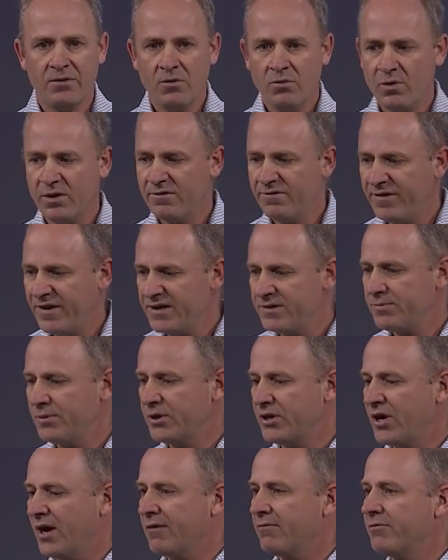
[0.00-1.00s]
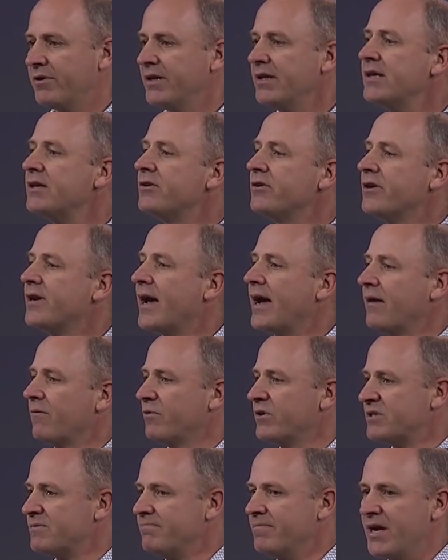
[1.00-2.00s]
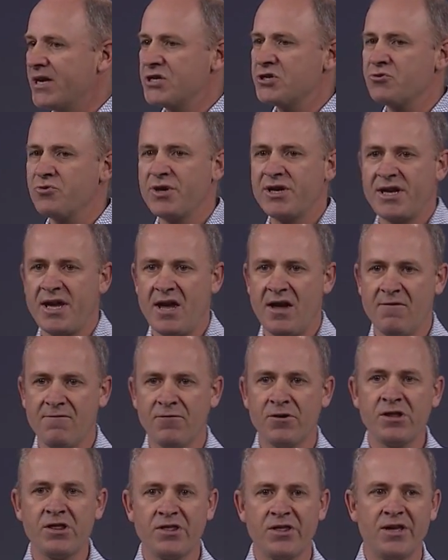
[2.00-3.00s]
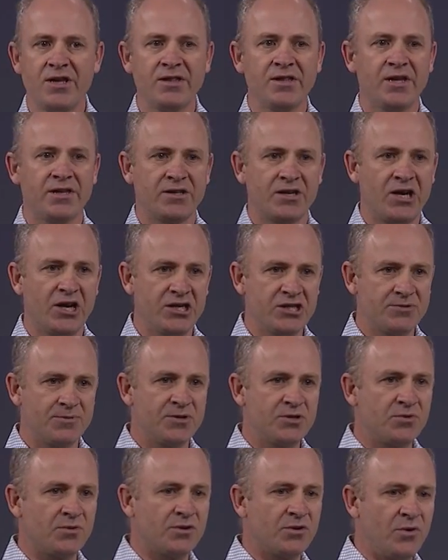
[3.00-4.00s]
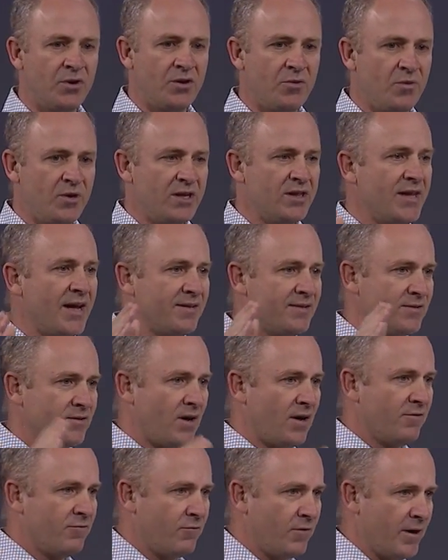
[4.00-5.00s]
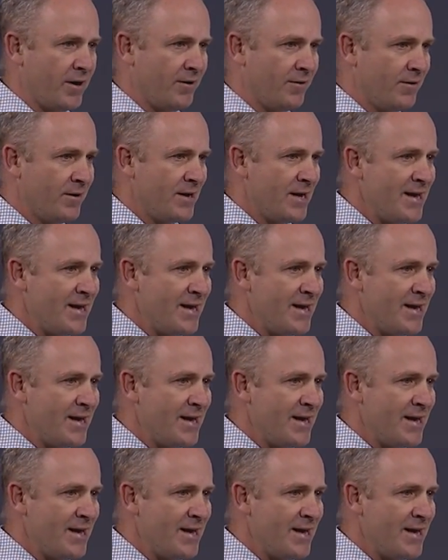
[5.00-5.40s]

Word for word: What Facebook got really good at was measuring everything that the customers were doing in that software